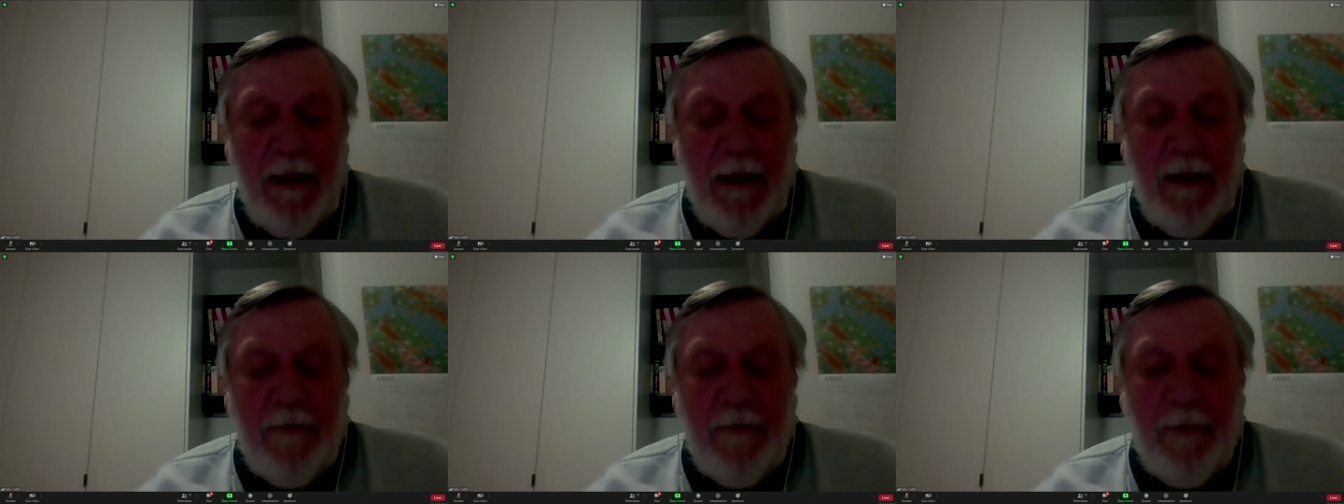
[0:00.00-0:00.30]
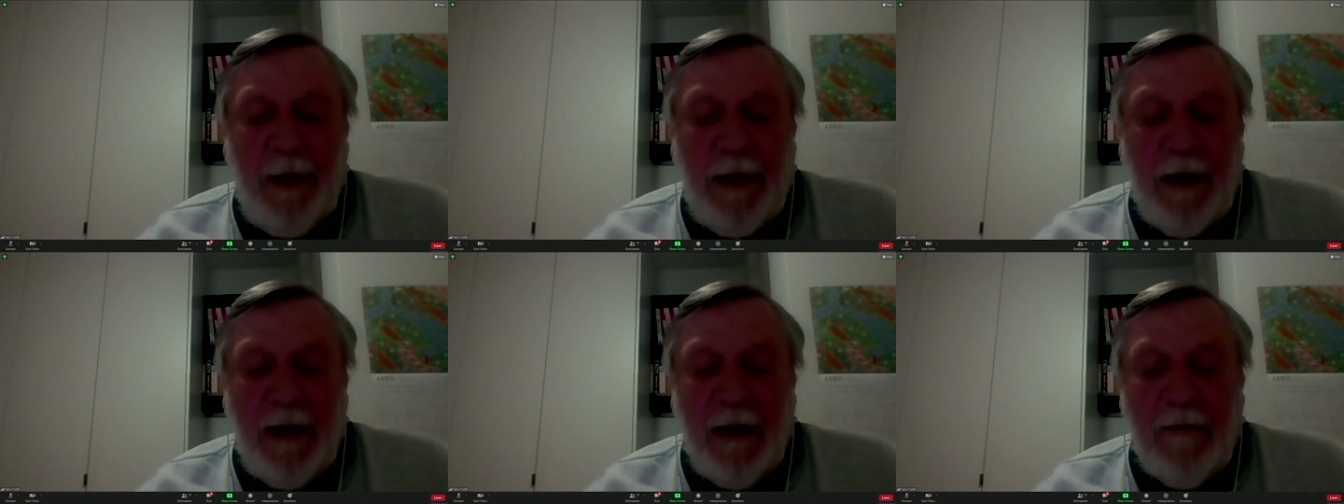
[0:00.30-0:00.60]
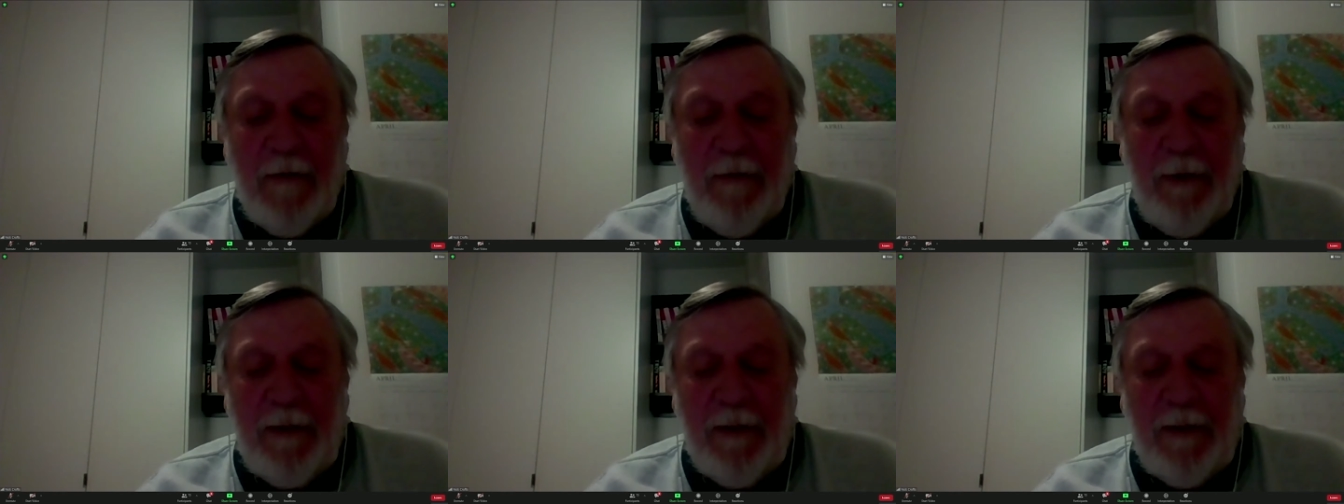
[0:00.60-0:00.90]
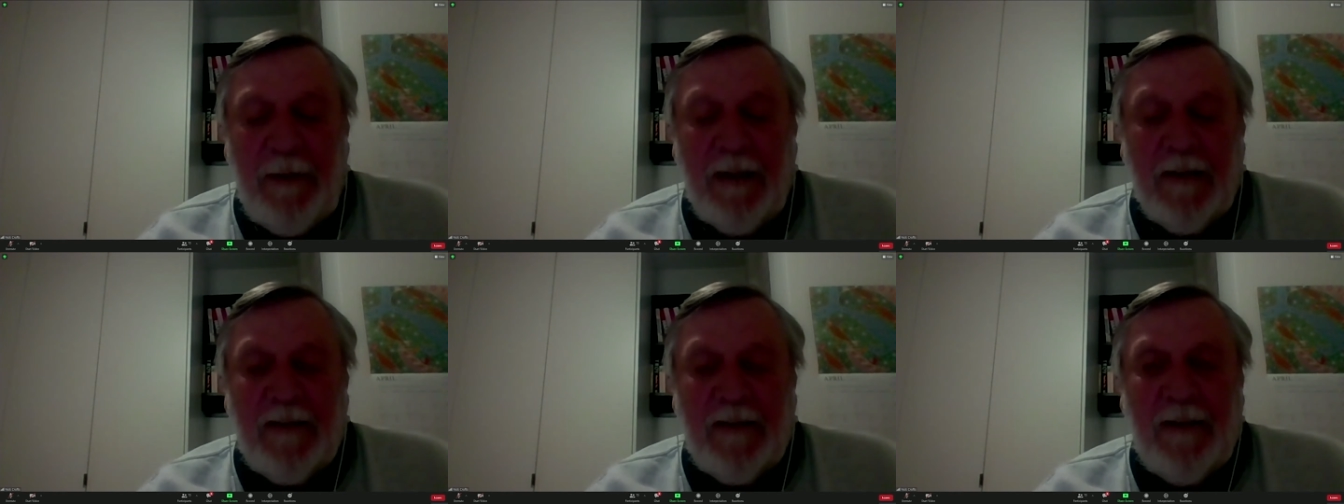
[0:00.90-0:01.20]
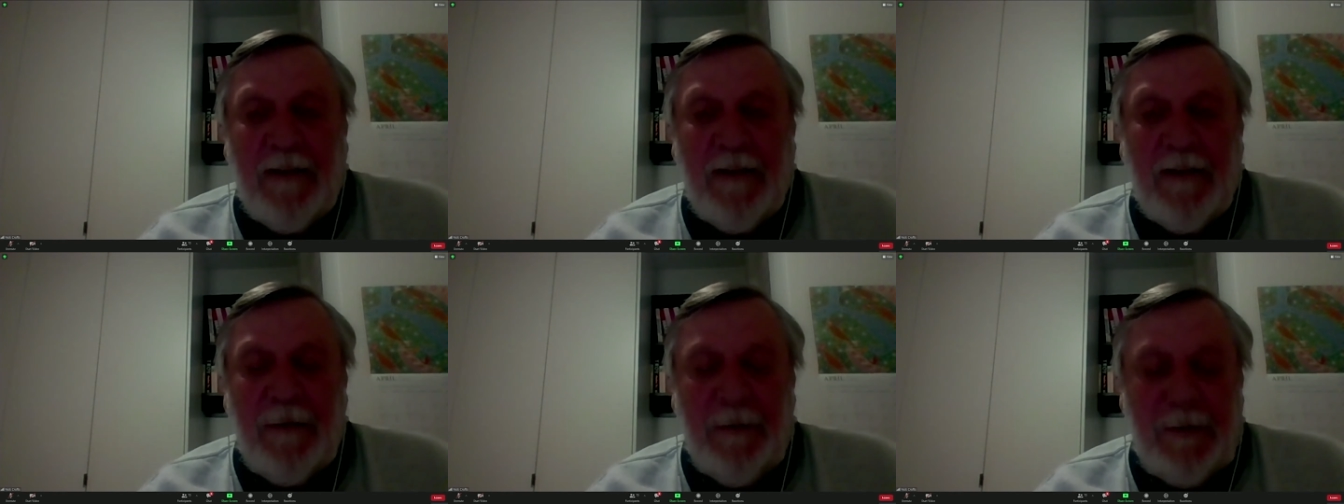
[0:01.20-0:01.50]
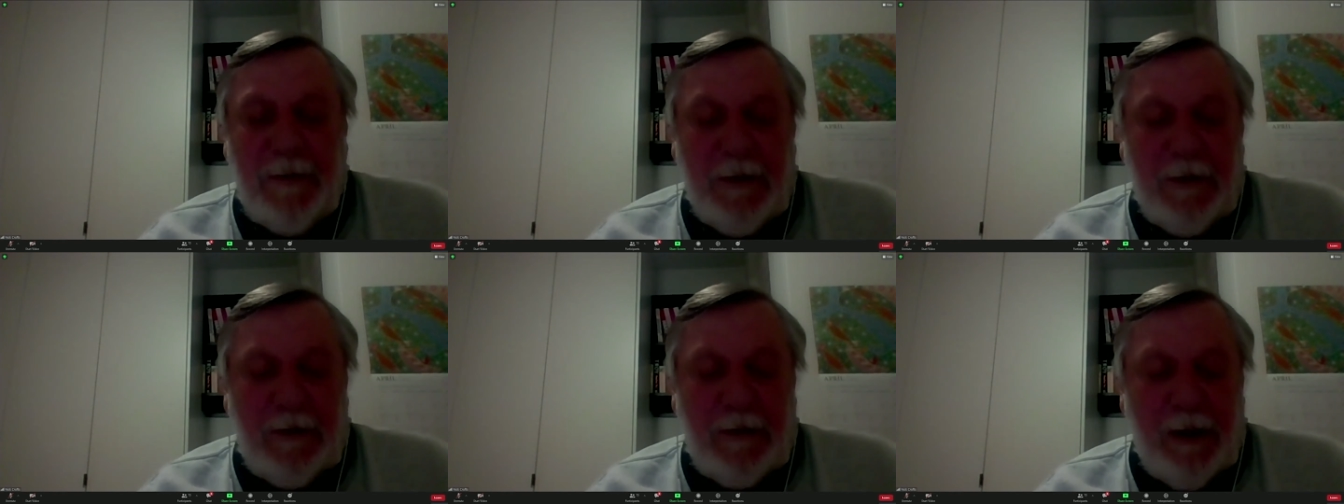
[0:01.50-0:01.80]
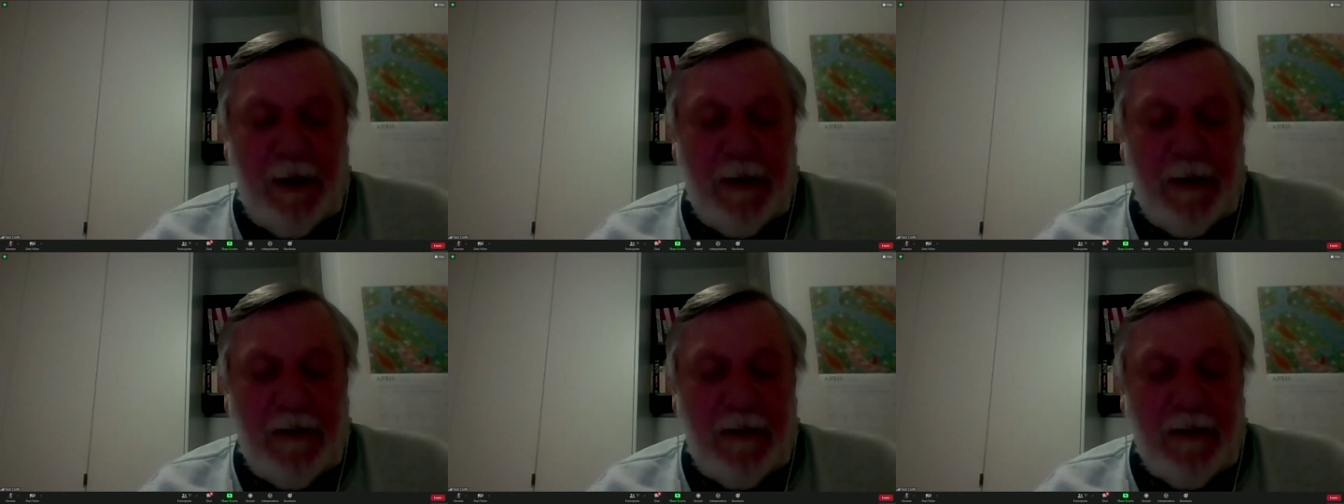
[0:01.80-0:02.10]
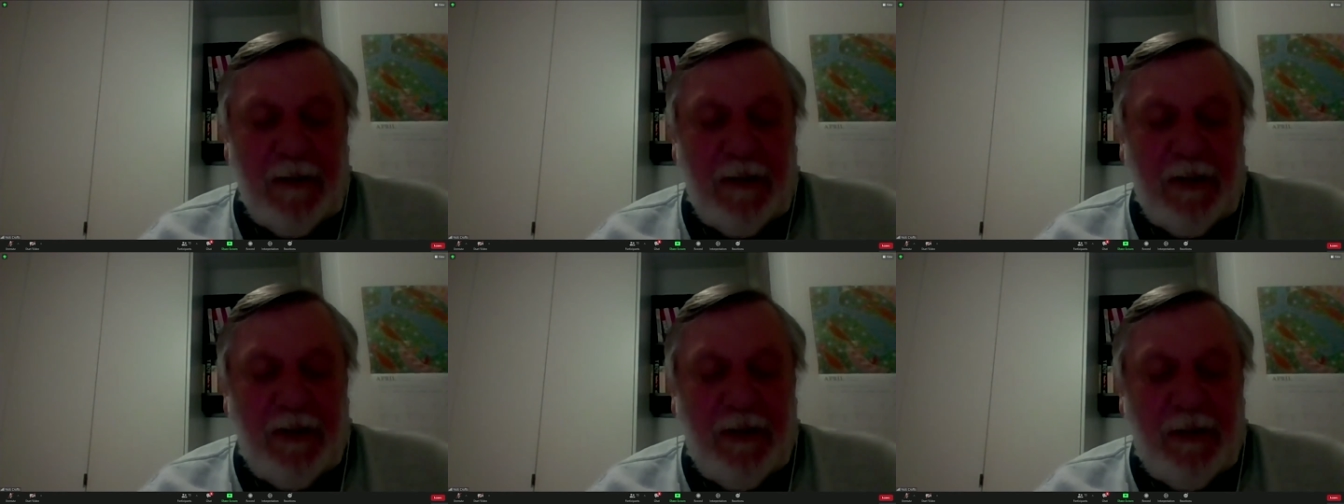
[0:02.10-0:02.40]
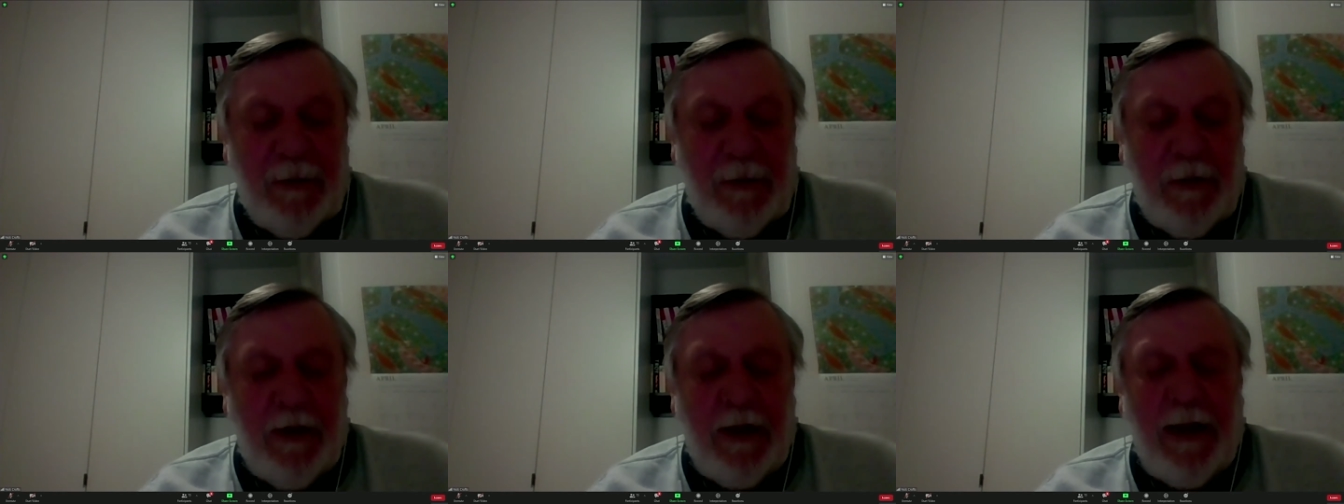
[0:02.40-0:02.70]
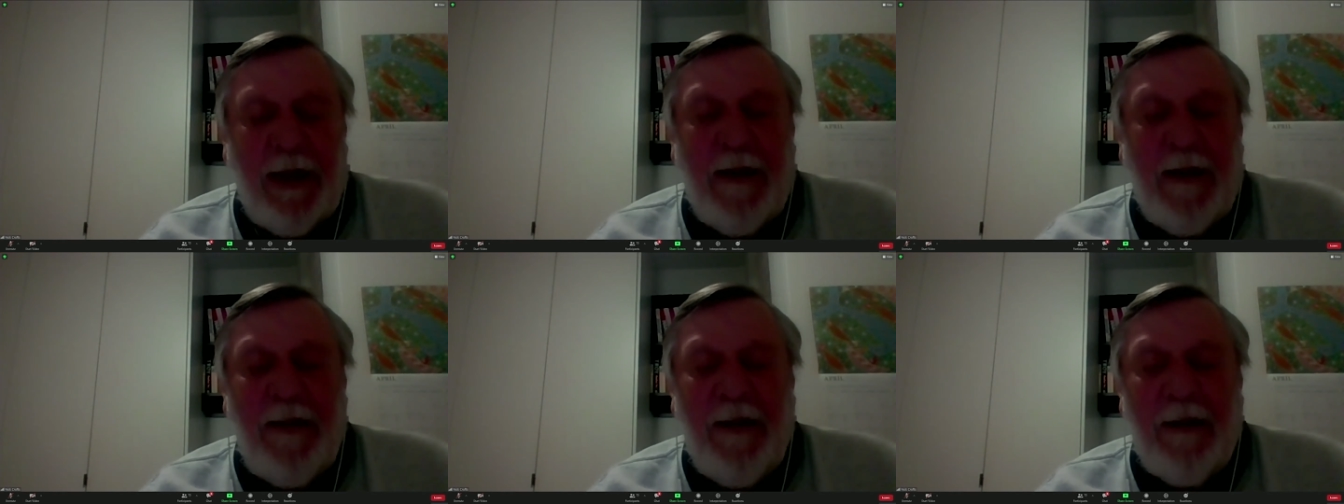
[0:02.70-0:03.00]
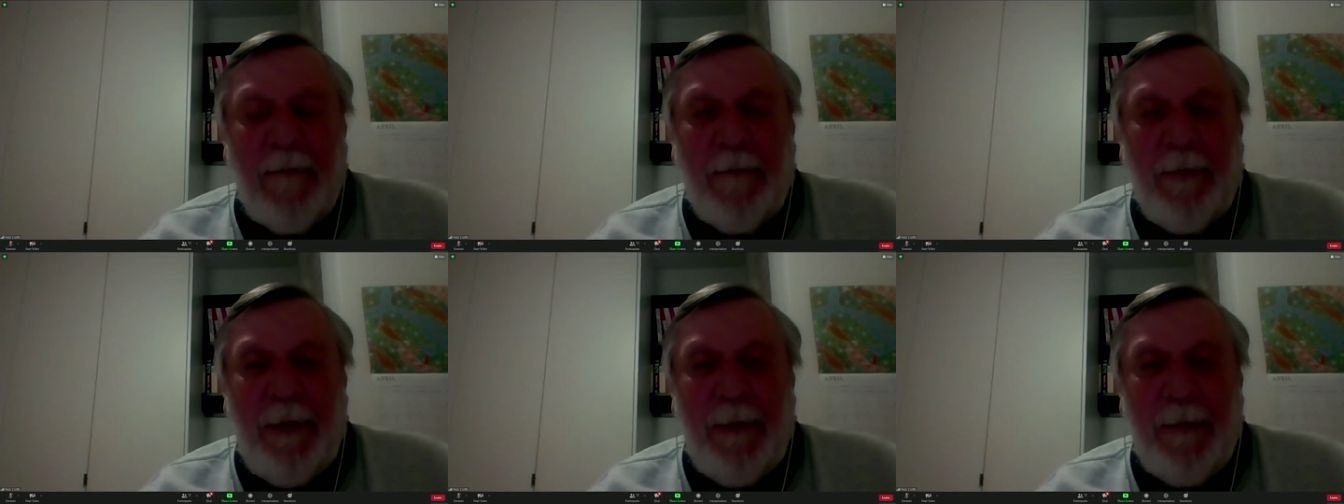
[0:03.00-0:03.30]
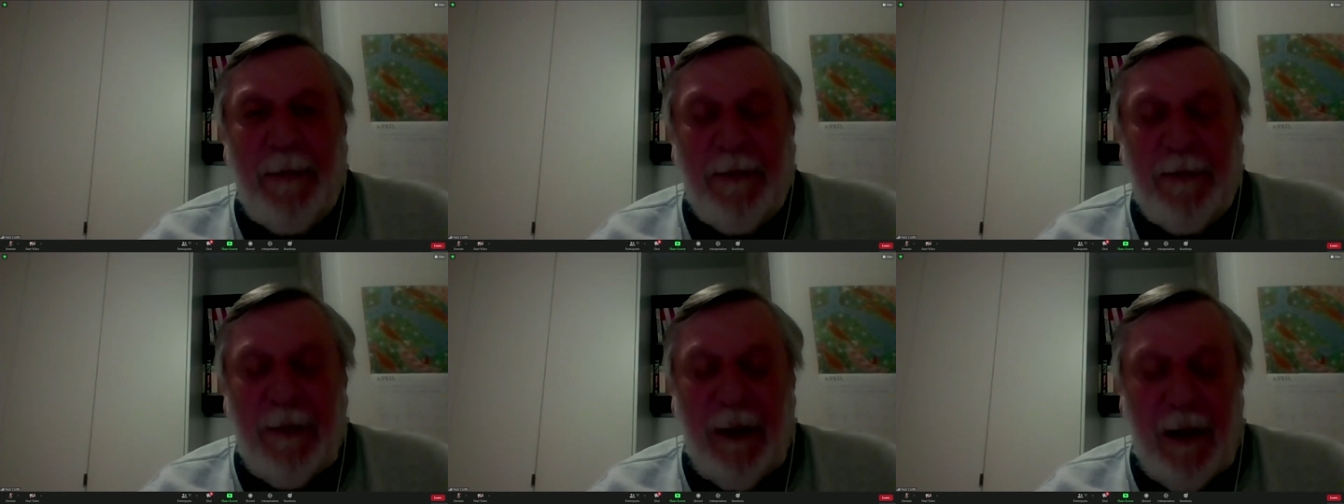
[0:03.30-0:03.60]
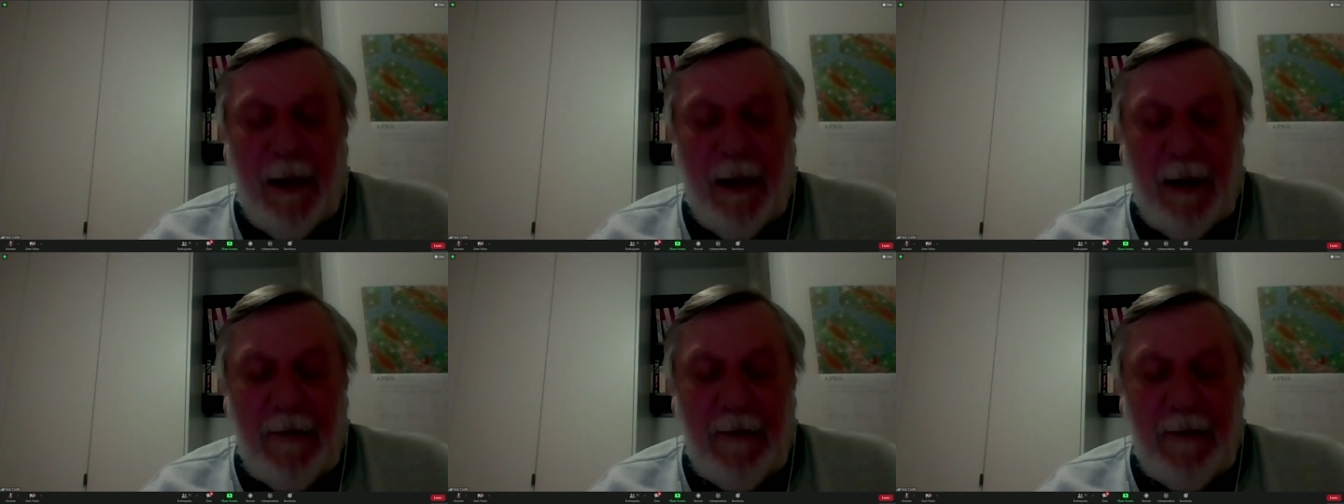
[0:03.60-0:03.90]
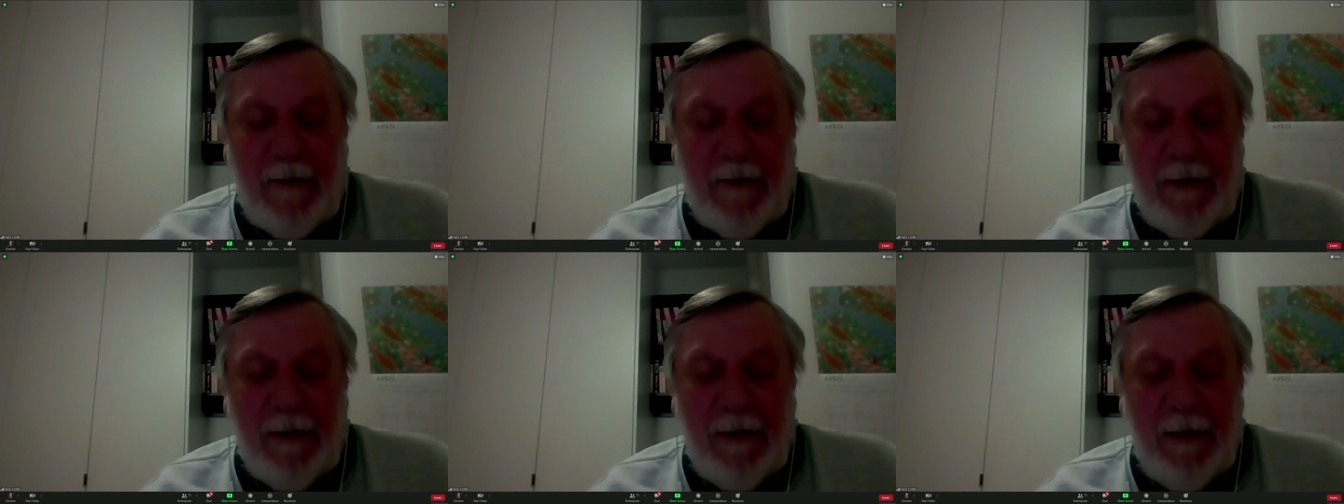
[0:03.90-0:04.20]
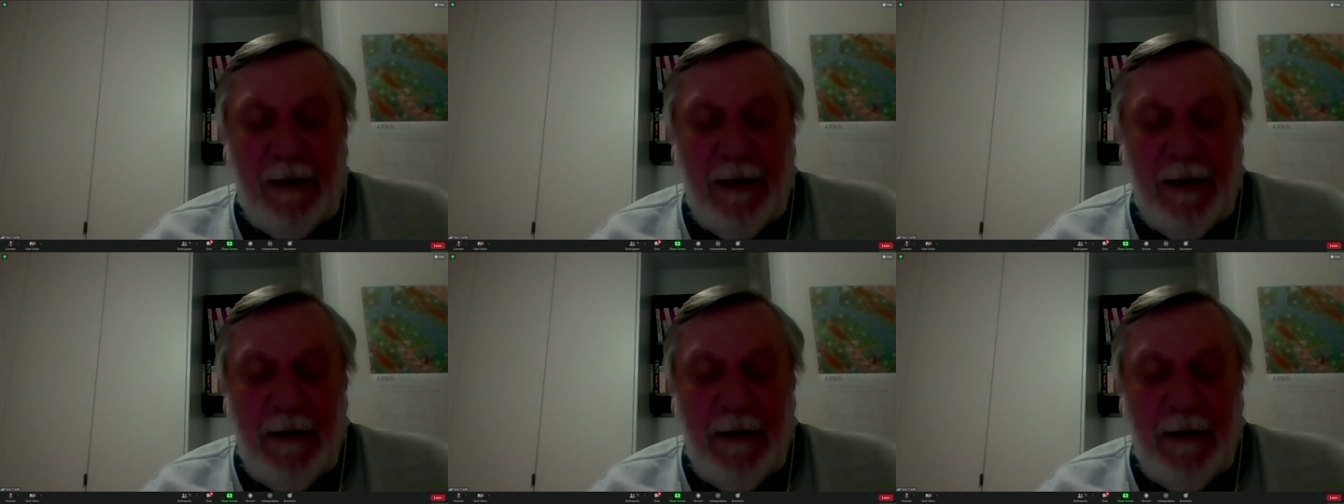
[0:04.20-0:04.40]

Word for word: If we can convince ourselves that drugs are destroying our young people's lives,